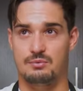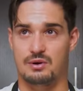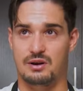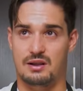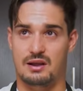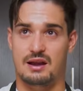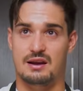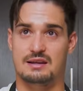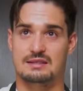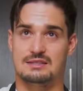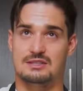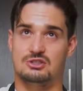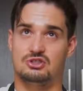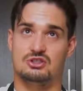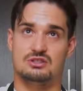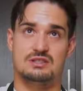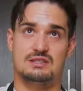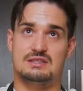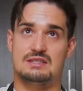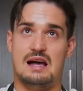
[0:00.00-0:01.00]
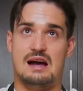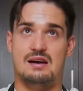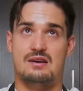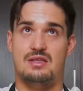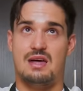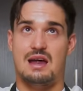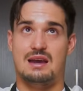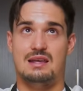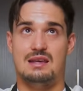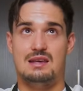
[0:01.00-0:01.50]
what that is just exactly
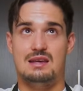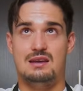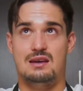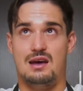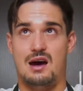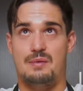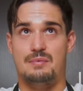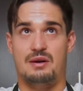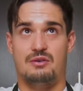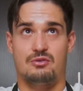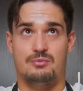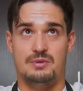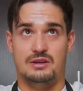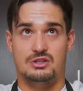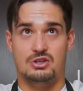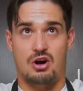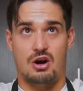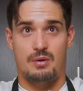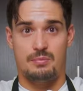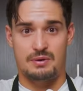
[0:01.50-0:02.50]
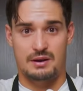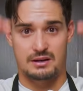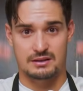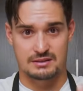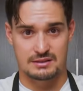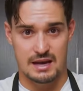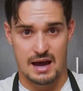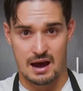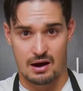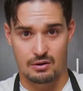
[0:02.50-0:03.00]
that heat coming from the top
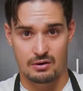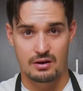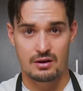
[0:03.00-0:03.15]
down.